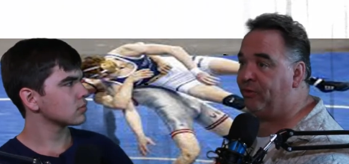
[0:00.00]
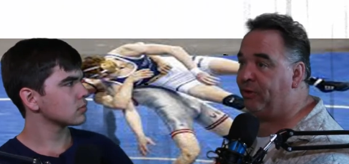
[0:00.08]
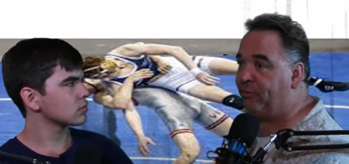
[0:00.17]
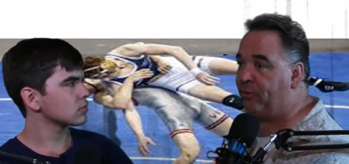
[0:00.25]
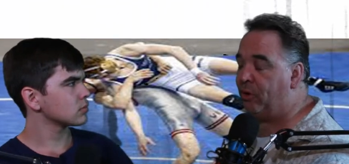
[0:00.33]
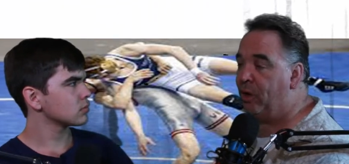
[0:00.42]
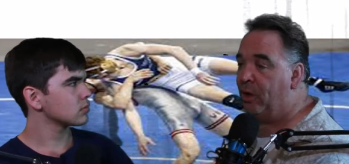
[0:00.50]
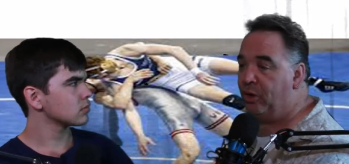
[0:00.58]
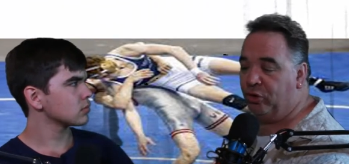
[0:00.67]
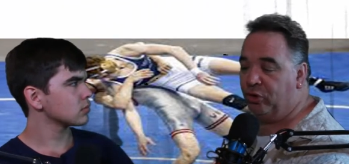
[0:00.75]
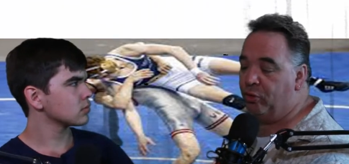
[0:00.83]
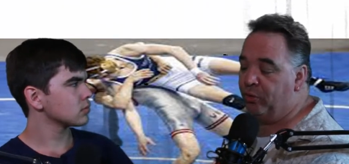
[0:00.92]
Speaker 1: for
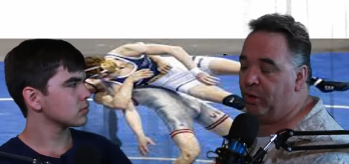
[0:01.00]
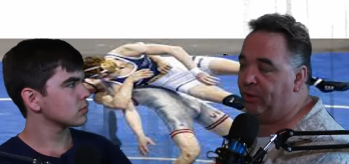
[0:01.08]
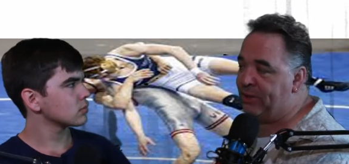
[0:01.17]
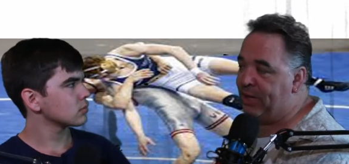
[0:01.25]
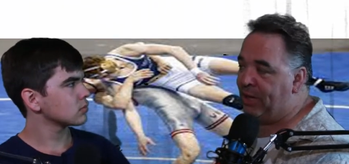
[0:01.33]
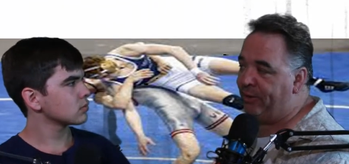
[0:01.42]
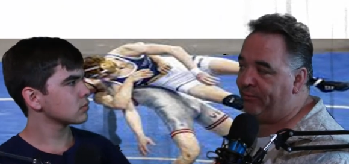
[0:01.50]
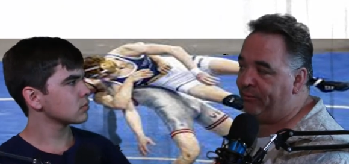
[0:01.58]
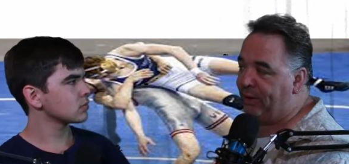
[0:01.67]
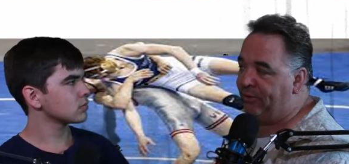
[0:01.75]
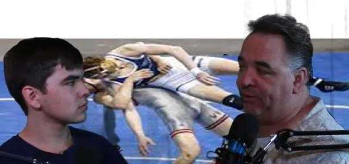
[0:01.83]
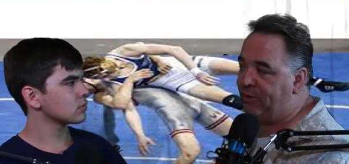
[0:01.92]
new young talent for
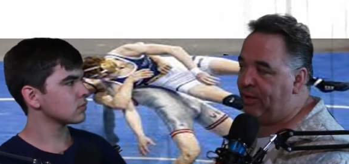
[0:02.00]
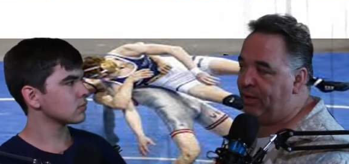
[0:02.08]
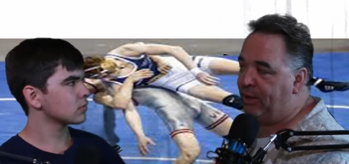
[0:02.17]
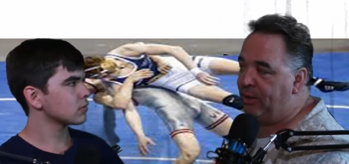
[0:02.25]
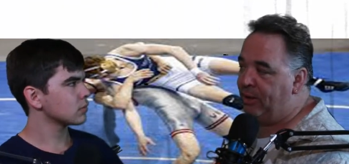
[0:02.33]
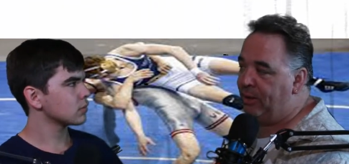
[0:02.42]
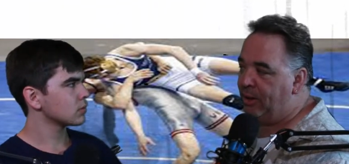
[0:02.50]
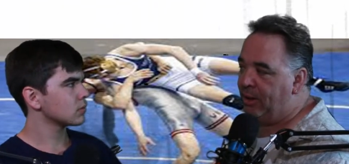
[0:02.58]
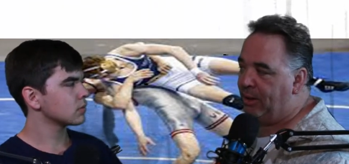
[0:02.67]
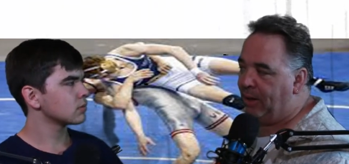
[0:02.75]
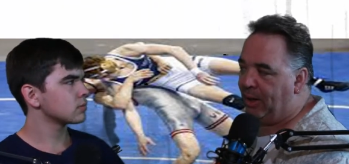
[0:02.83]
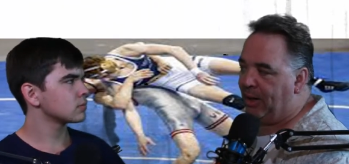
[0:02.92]
NXT
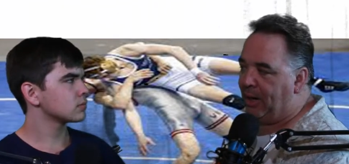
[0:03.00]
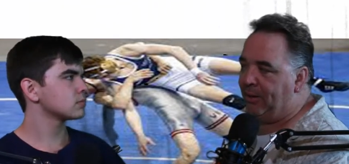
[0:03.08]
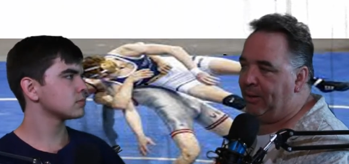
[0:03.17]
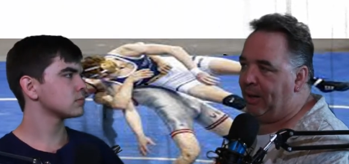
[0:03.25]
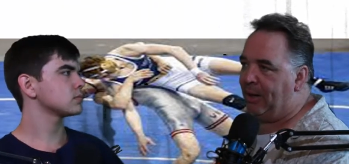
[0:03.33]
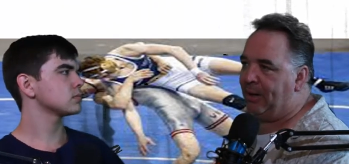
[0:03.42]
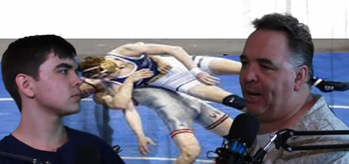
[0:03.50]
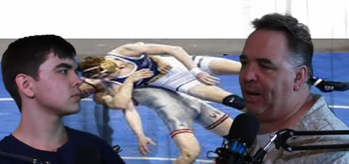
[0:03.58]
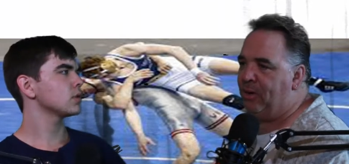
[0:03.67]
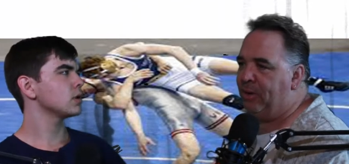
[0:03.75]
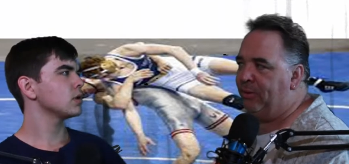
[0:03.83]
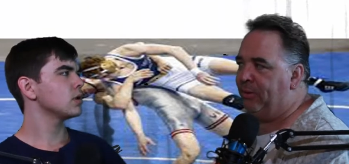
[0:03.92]
I, I, I,
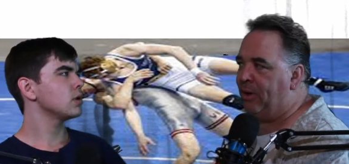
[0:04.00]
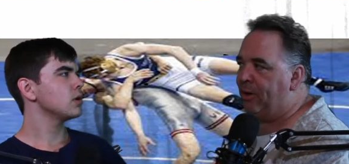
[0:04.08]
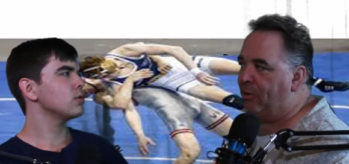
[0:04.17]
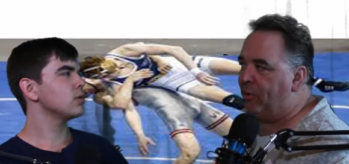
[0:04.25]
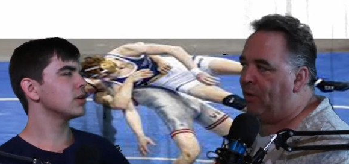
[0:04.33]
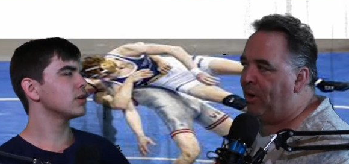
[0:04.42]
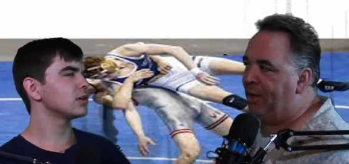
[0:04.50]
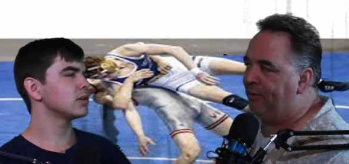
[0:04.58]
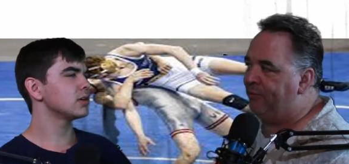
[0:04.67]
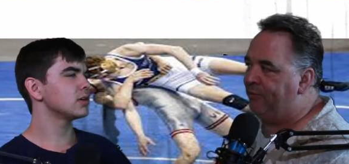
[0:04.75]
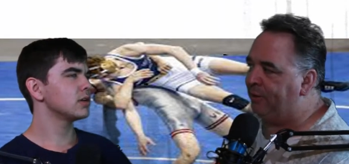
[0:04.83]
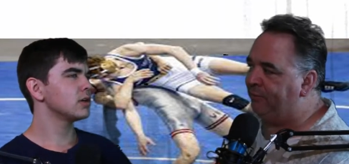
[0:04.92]
agree with you. I don't know well, why
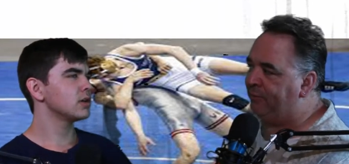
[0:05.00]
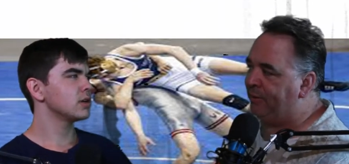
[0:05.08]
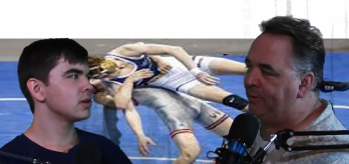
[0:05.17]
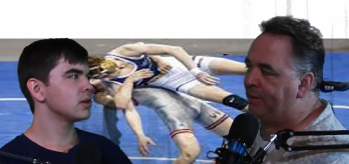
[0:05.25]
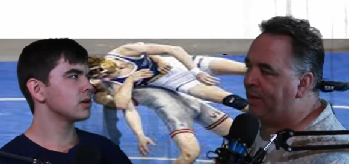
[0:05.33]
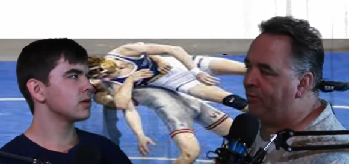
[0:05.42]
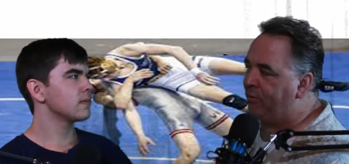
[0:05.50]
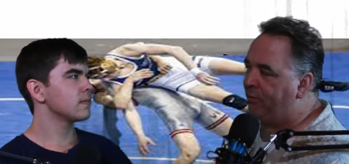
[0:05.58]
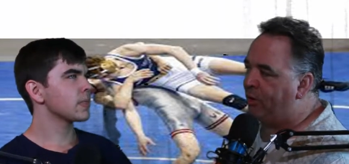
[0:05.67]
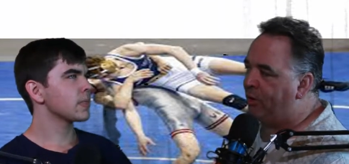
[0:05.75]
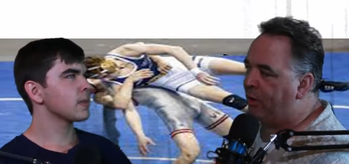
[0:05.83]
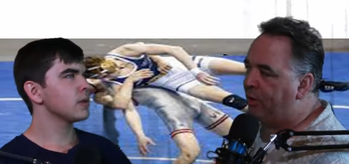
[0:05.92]
they've left it out so
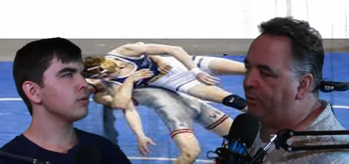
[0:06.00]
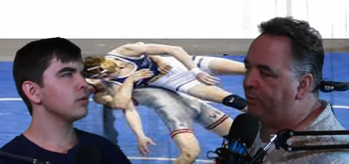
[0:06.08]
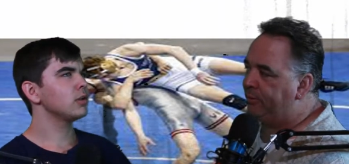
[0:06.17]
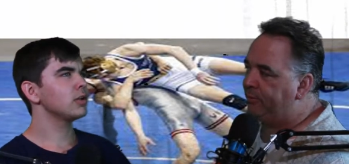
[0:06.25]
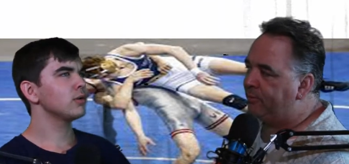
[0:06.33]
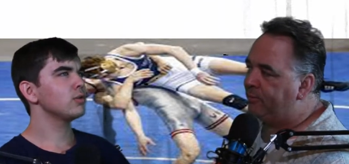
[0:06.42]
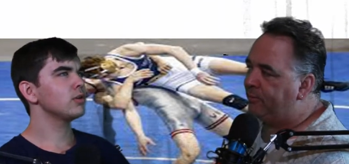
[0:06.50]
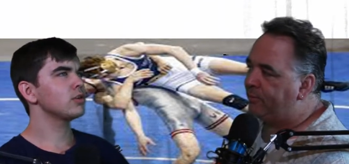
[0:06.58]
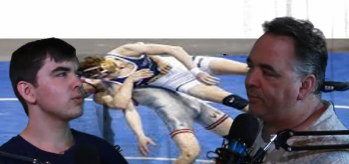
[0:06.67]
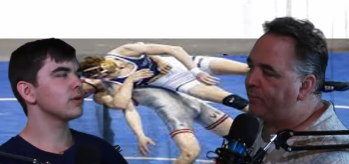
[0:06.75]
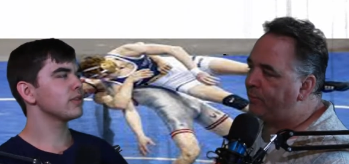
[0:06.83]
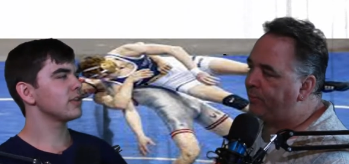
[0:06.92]
far.
Speaker 2: Well, I wonder
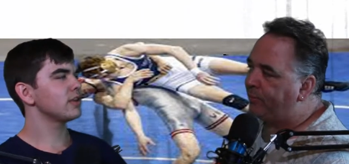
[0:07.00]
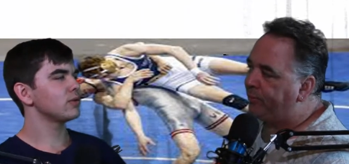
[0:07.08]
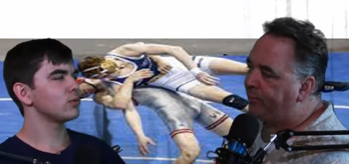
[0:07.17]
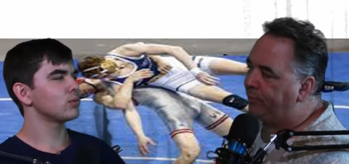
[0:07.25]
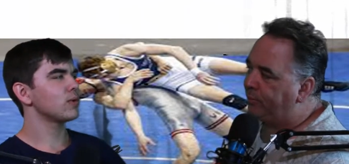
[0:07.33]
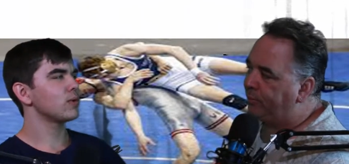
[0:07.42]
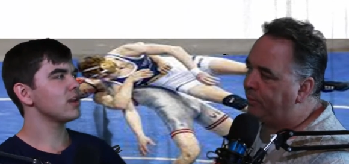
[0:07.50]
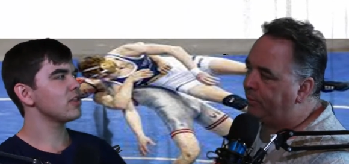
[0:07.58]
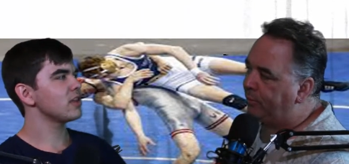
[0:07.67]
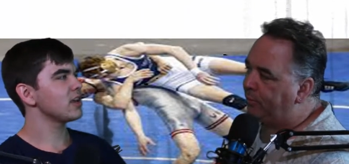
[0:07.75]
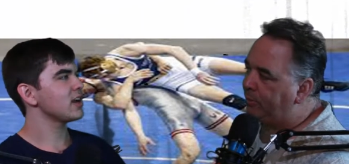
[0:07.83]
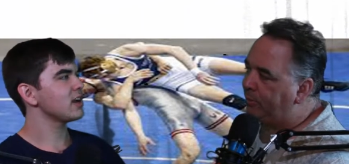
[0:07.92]
what then. Why did
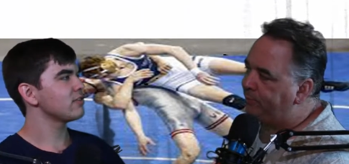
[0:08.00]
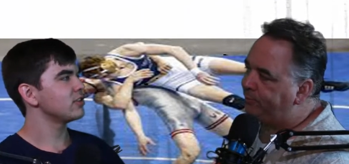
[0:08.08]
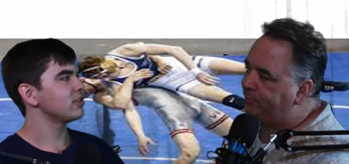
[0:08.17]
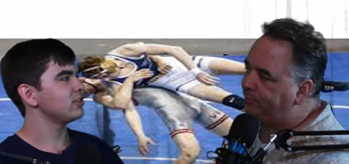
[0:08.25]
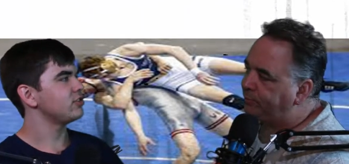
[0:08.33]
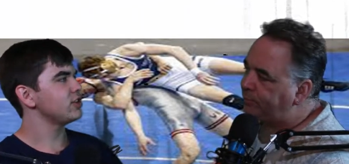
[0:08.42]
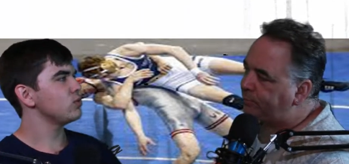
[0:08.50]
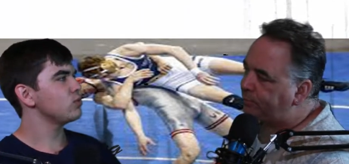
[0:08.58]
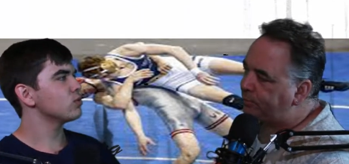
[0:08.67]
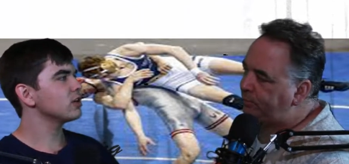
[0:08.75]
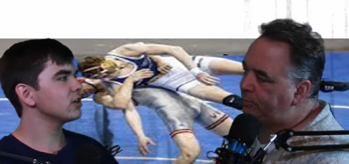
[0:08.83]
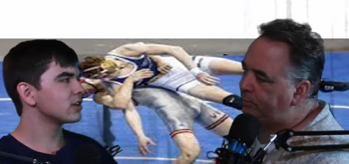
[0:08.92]
they have the
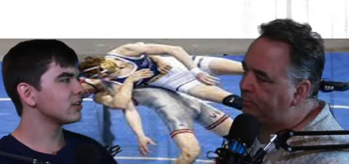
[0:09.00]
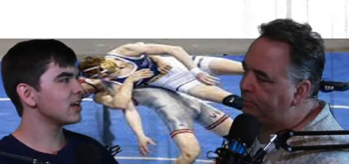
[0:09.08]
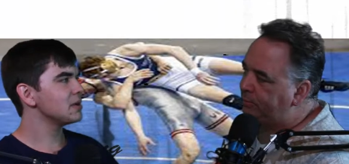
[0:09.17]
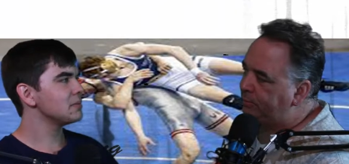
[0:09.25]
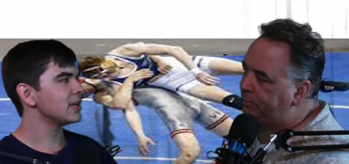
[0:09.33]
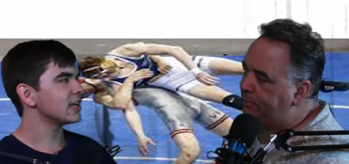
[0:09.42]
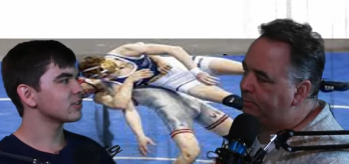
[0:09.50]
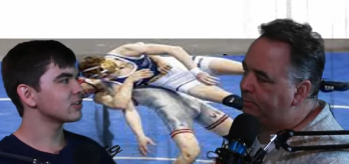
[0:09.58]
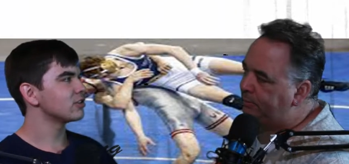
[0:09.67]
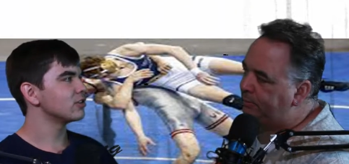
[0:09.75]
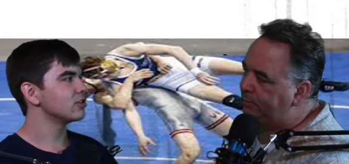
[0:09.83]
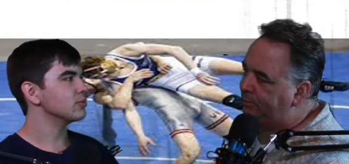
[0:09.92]
G1 Climax
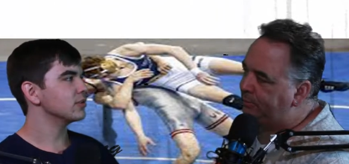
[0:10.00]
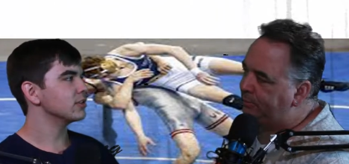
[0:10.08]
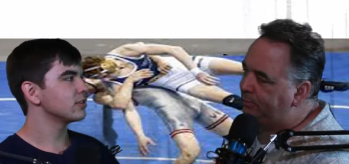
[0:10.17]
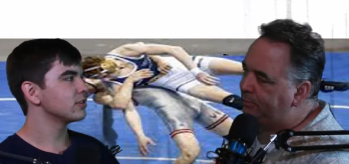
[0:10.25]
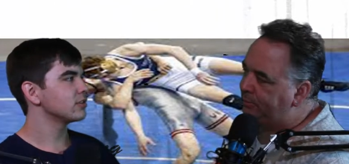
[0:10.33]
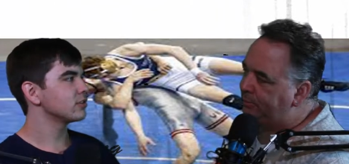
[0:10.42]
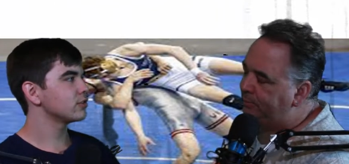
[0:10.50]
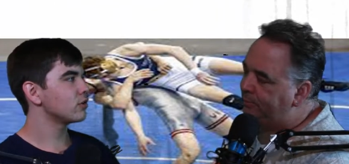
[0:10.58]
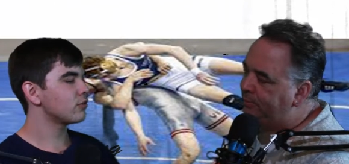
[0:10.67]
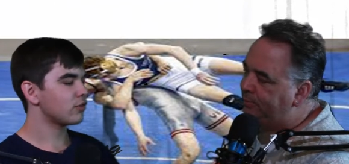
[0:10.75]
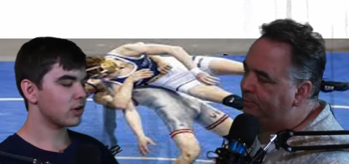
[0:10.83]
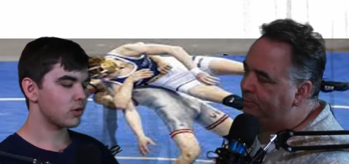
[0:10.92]
tournament so
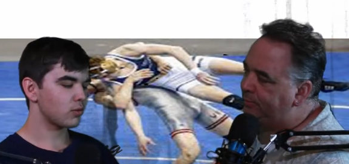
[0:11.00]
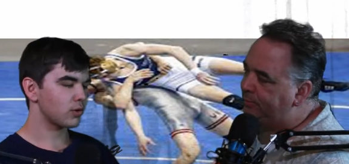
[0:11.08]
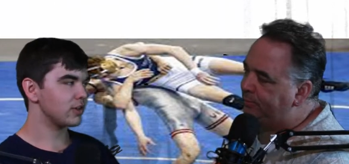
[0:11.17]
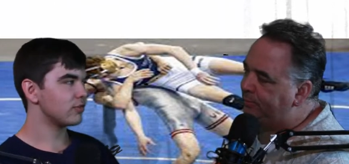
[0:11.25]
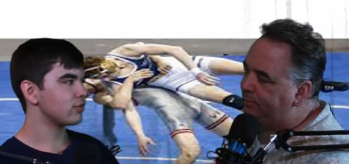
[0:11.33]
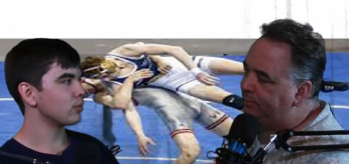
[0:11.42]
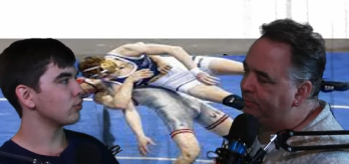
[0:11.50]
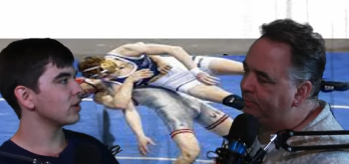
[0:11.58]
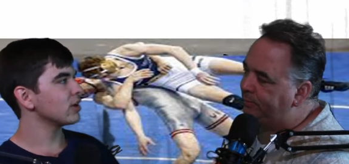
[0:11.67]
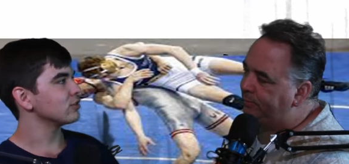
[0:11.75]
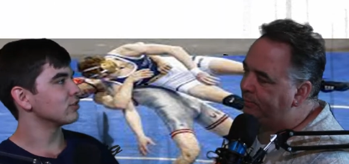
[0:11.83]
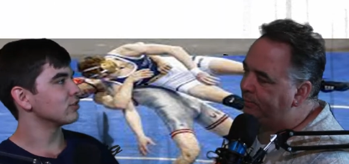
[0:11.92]
far away from Wrestle